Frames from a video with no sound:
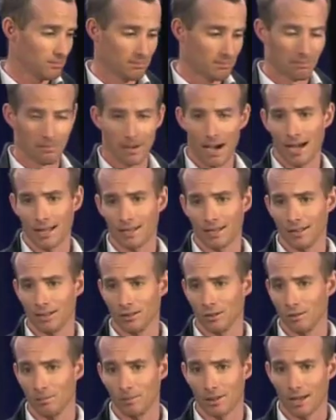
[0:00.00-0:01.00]

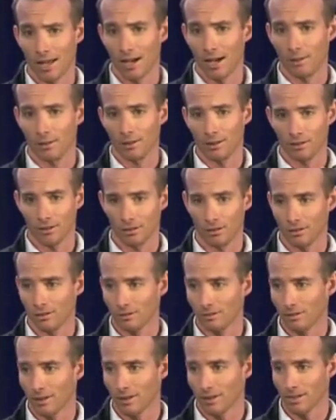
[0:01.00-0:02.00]
Mali or Malawi or
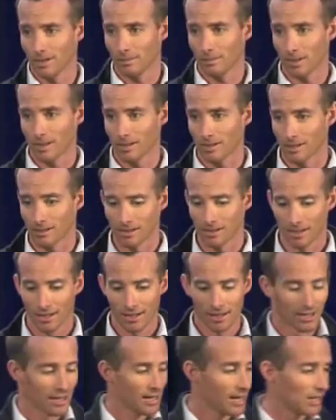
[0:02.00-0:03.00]
one of these places.
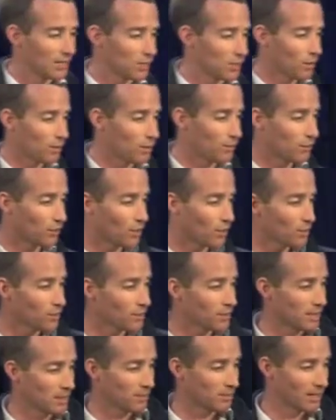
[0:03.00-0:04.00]
And so if you go
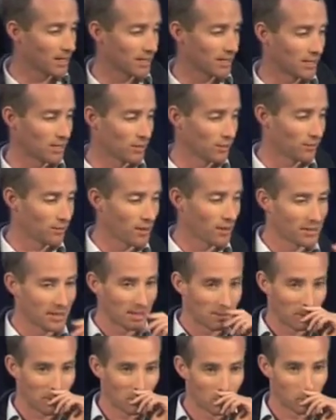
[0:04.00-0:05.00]
to these places, you find
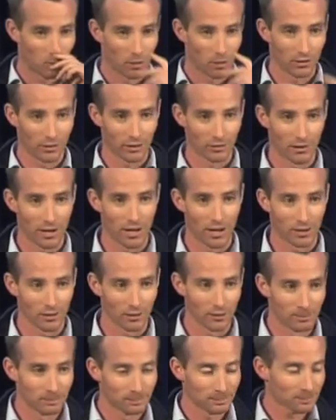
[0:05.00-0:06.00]
these people wandering
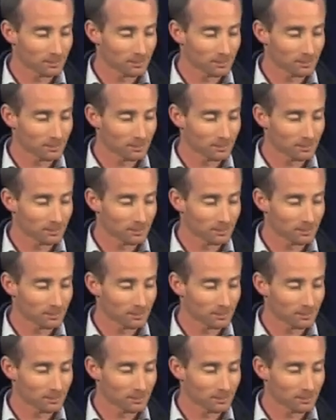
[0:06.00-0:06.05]
around